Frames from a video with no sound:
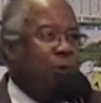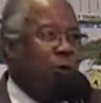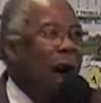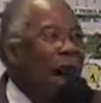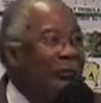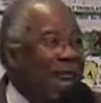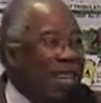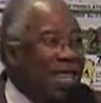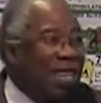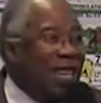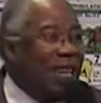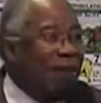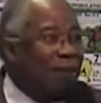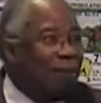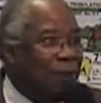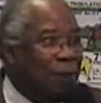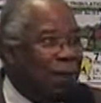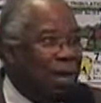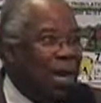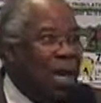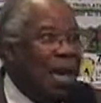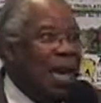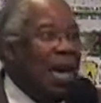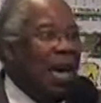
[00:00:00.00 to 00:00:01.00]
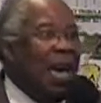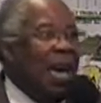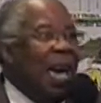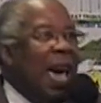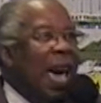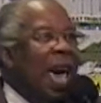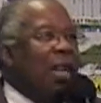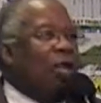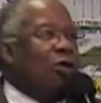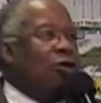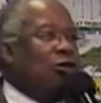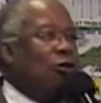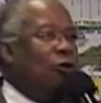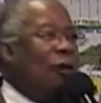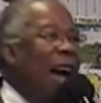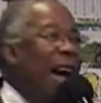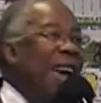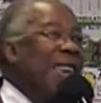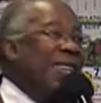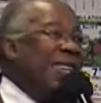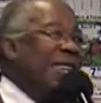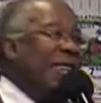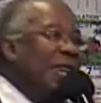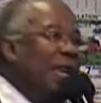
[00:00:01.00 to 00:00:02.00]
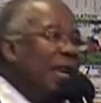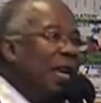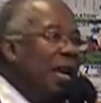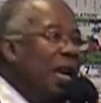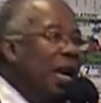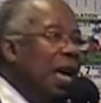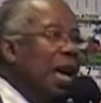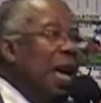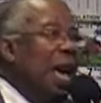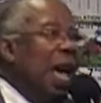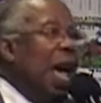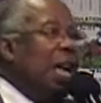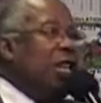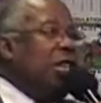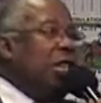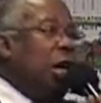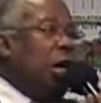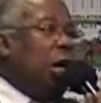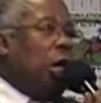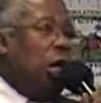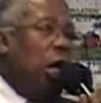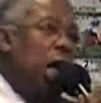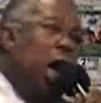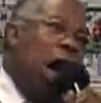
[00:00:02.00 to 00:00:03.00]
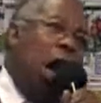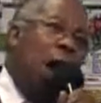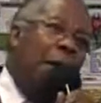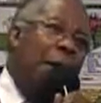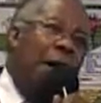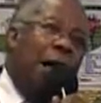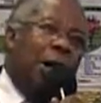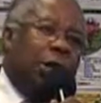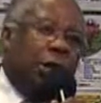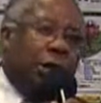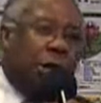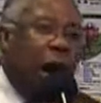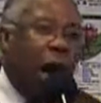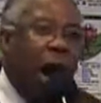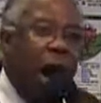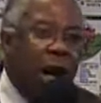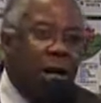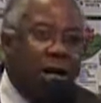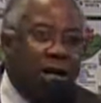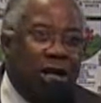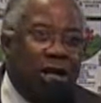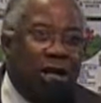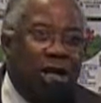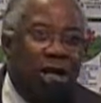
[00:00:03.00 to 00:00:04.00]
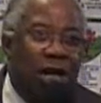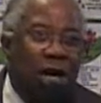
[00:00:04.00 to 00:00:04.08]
bright. Amen. It's right. Amen. It's a glorious church